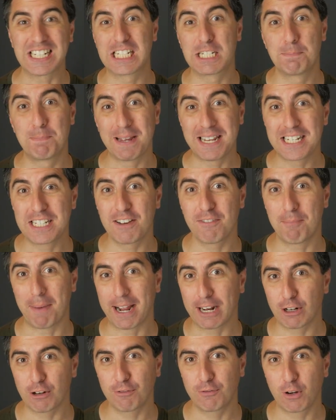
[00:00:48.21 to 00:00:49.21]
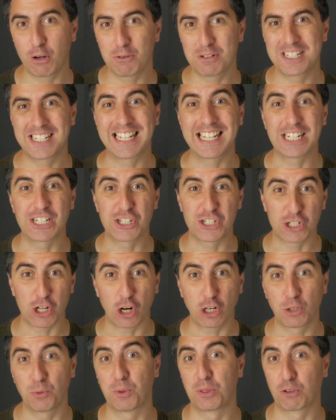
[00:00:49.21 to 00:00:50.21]
expensive microphones to get
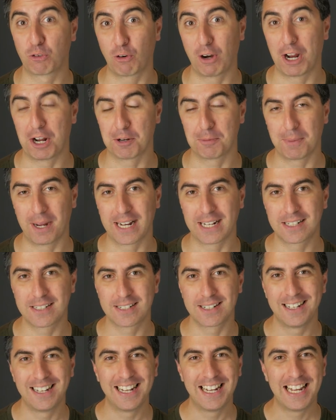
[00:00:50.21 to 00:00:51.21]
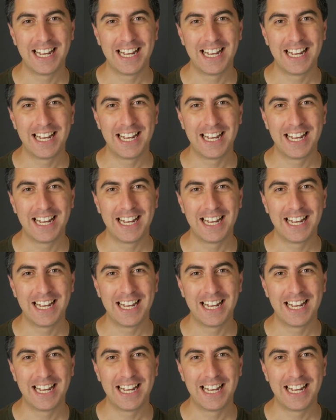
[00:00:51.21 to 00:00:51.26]
started with crowd mics.